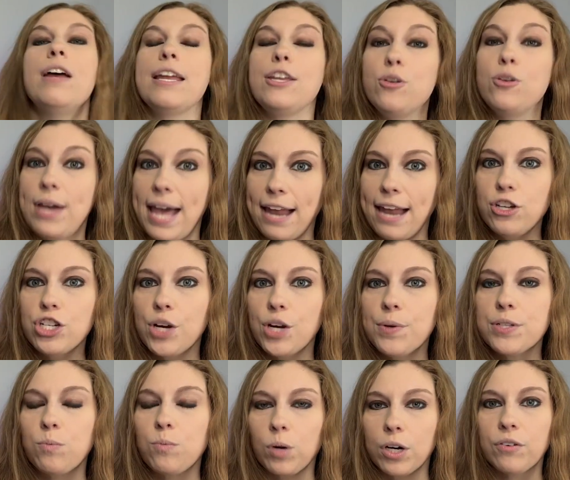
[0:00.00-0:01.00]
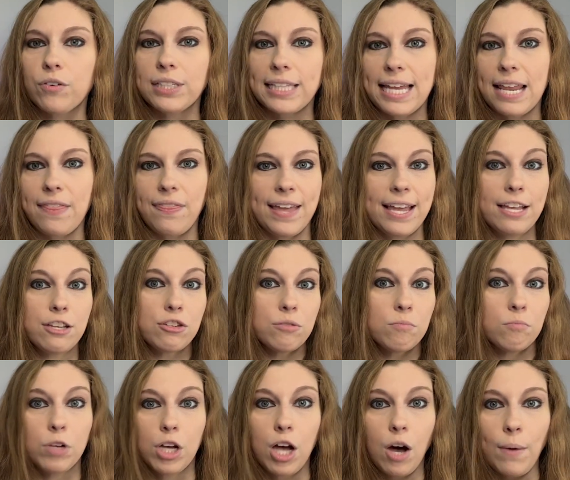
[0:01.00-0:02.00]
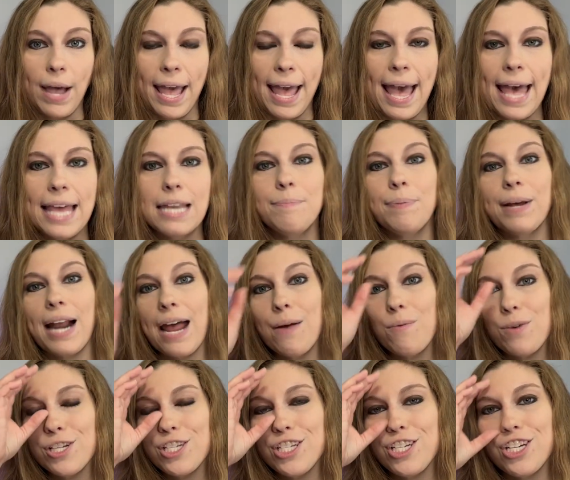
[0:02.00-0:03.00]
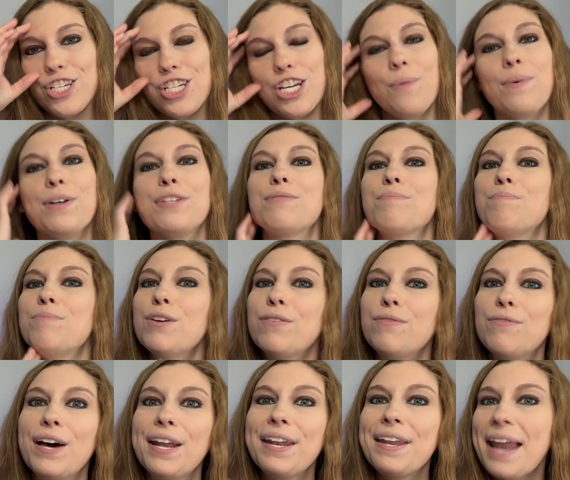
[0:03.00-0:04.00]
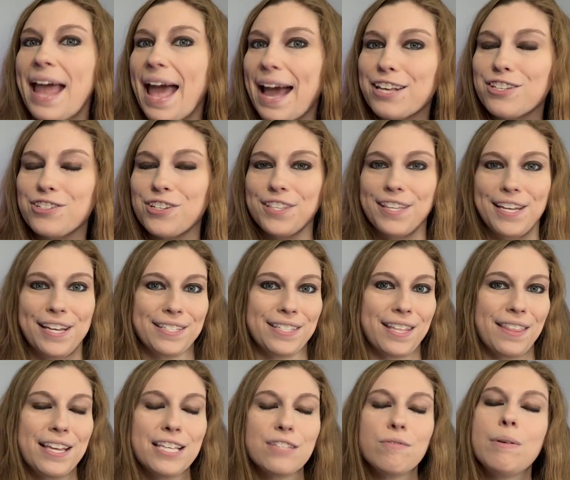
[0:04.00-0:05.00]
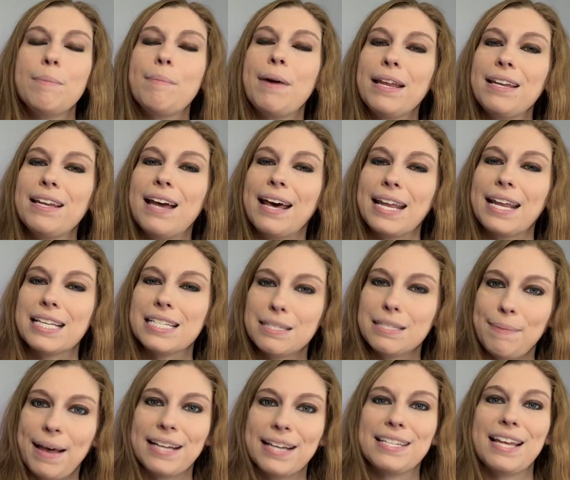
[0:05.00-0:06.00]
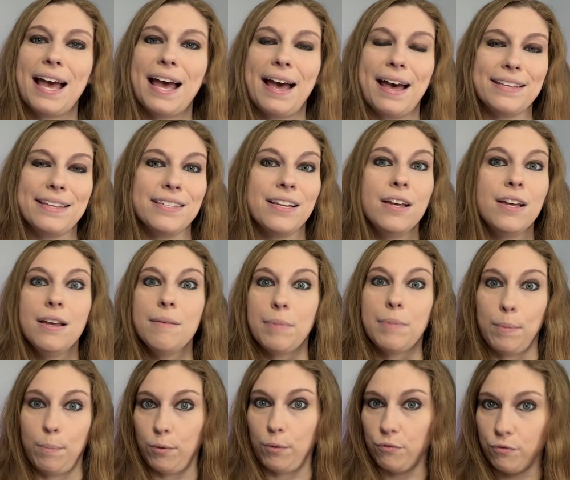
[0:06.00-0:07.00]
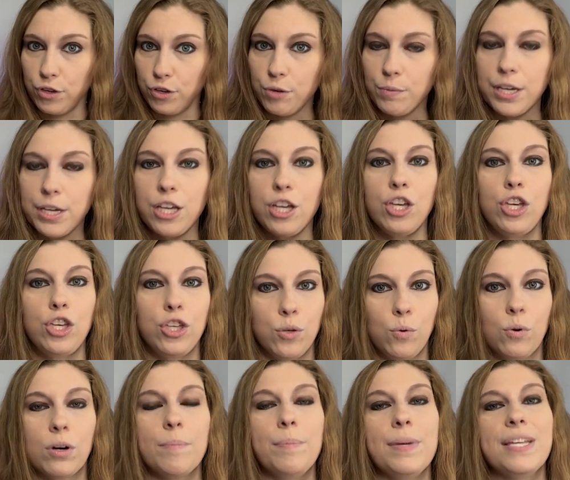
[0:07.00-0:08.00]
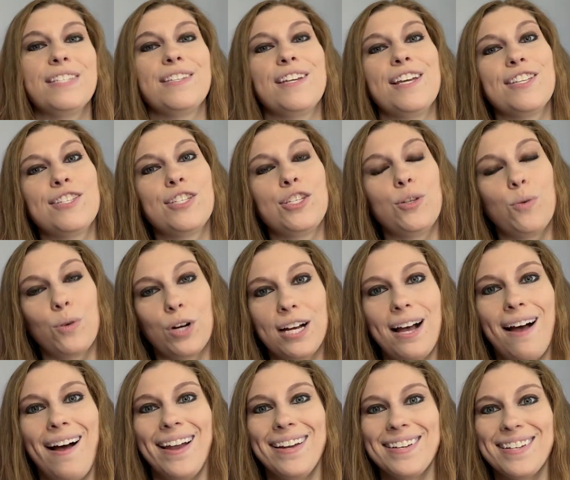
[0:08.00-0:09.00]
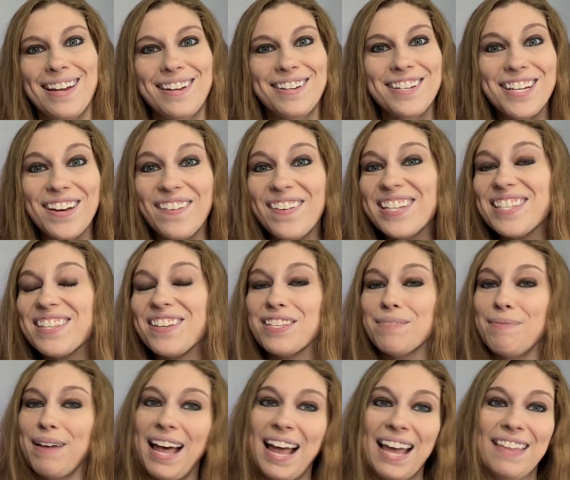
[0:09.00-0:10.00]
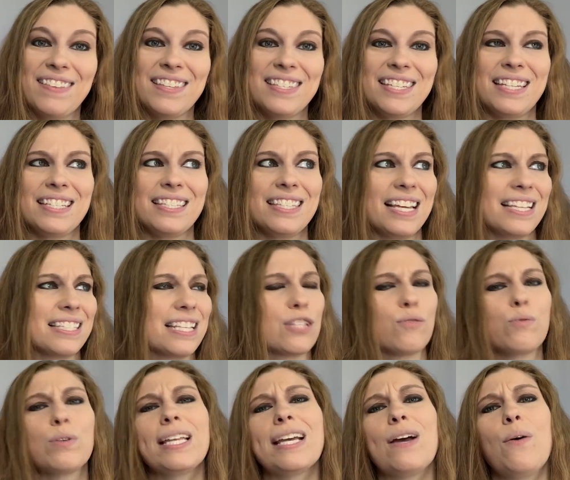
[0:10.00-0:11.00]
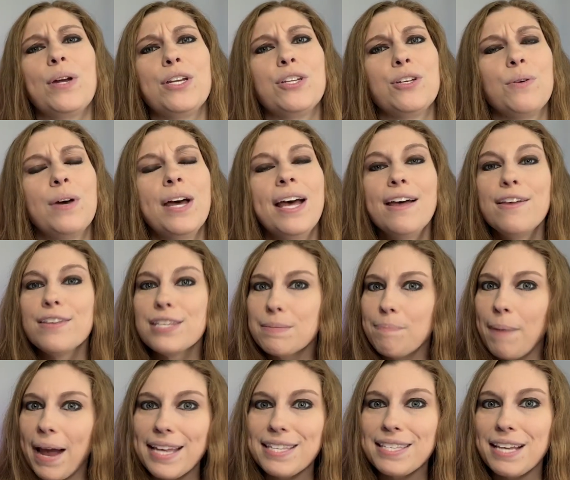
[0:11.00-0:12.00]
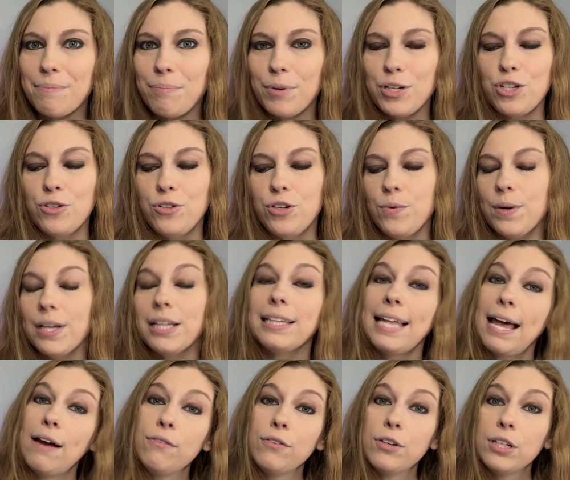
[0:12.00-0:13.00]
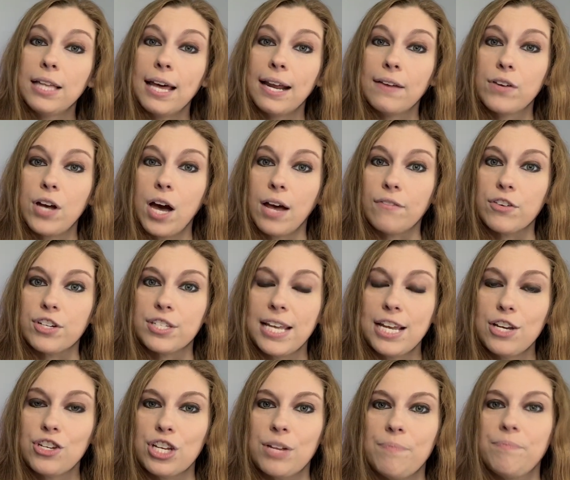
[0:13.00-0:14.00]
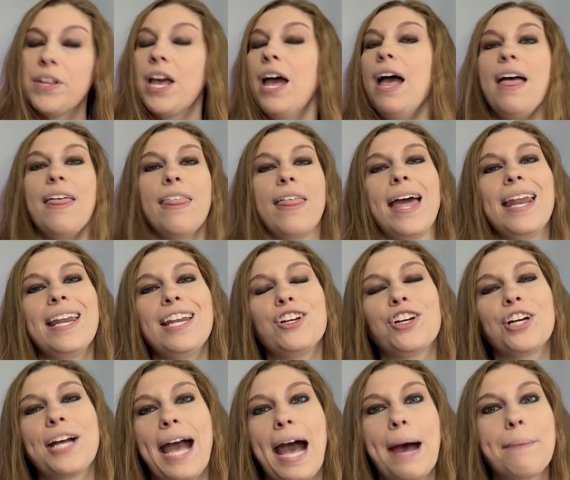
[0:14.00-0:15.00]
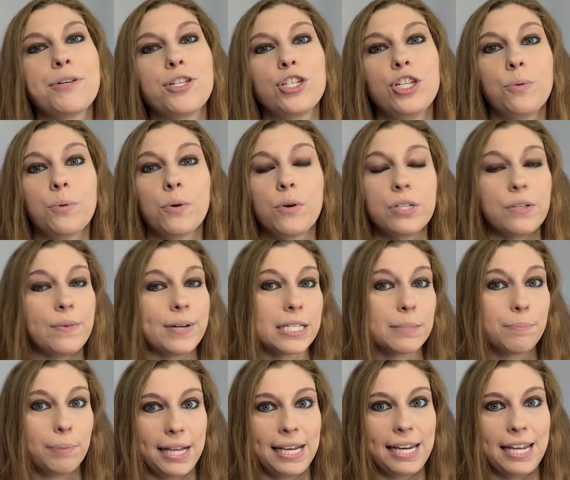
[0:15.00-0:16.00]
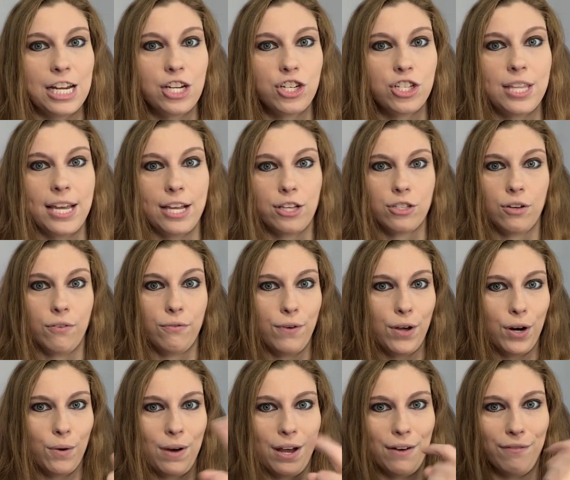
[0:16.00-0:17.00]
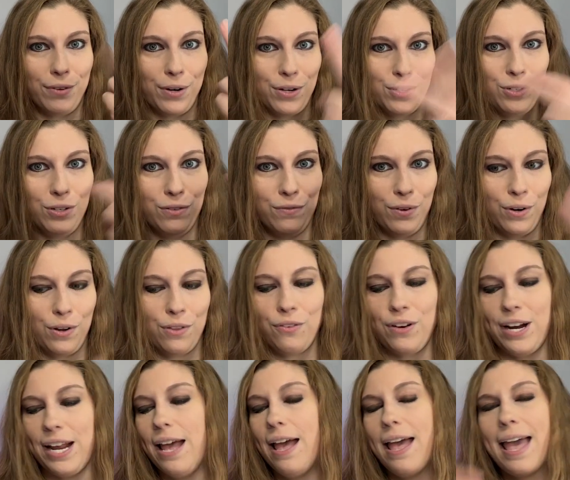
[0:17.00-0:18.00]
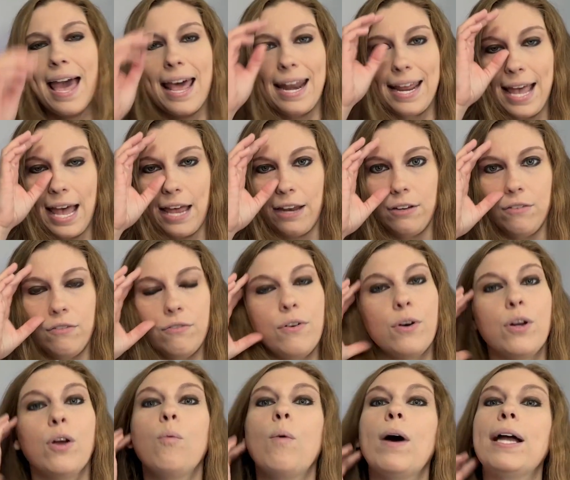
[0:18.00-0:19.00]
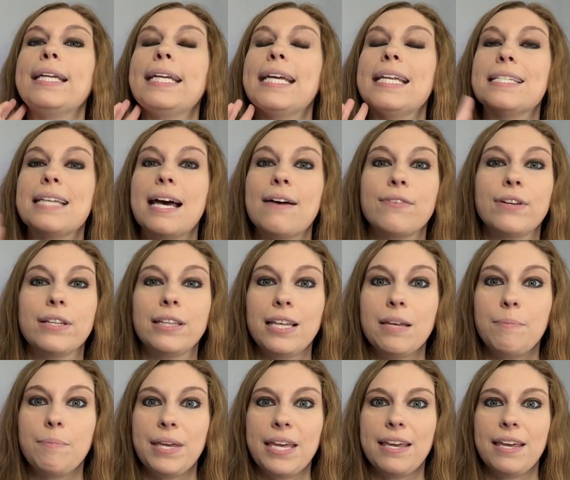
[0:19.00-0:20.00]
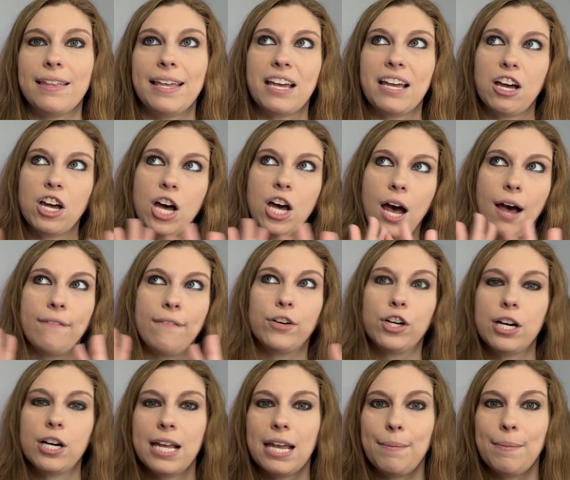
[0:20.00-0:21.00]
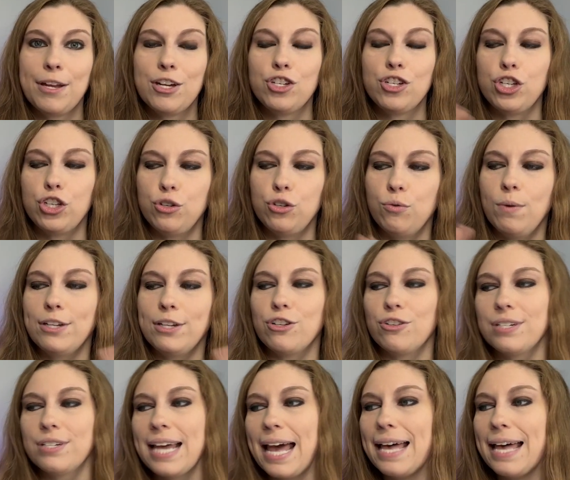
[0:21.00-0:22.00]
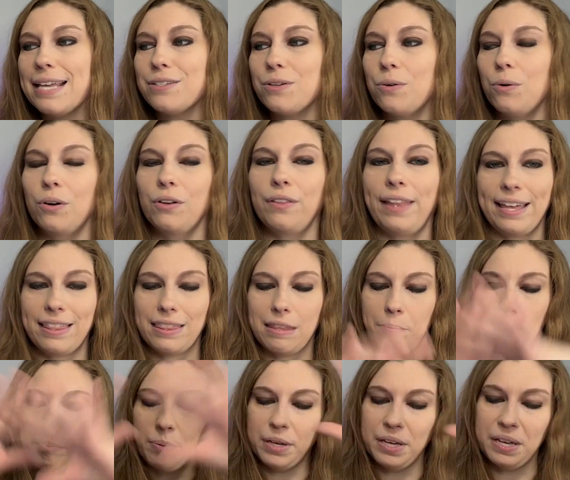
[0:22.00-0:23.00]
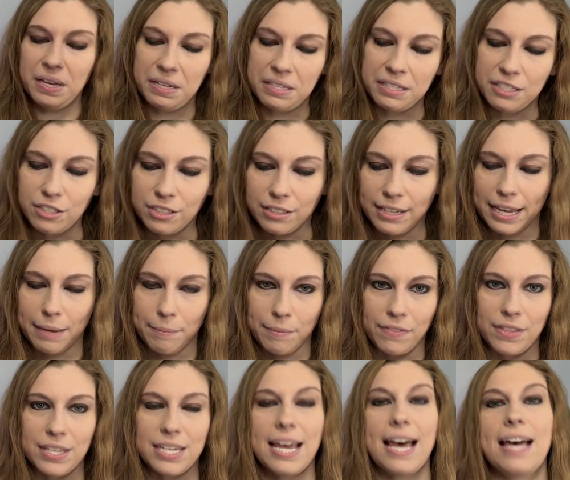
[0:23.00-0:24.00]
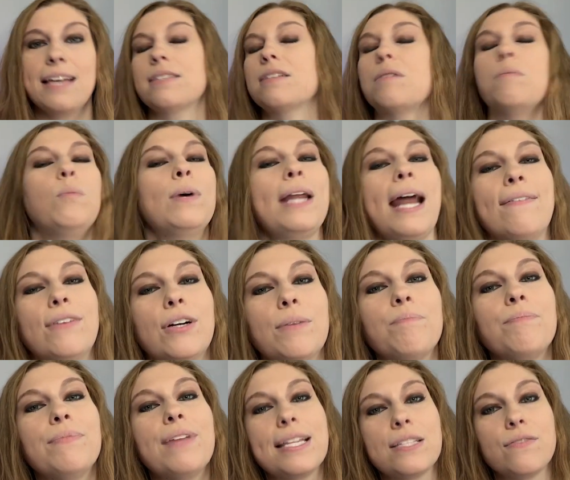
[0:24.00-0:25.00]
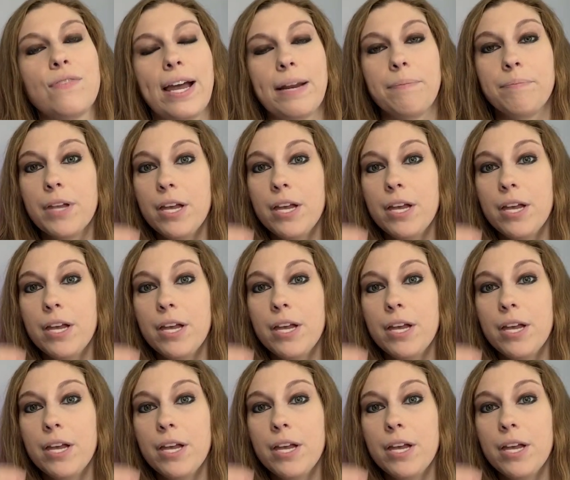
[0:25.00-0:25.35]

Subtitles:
You can show us work-related things. Go ahead. But I want you to show us the fun extra things, the things we might not expect as people viewing your business, your content. Show us those behind-the-scenes things. That's really going to spice up what you do and allow for a lot of conversation. Then in your caption, you were going to explain each thing. So photo 1, photo 2, photo 3. And again, photo 1 can definitely be like a cover image, you at your desk or like the big scheme of the desk, whatever. That's fine.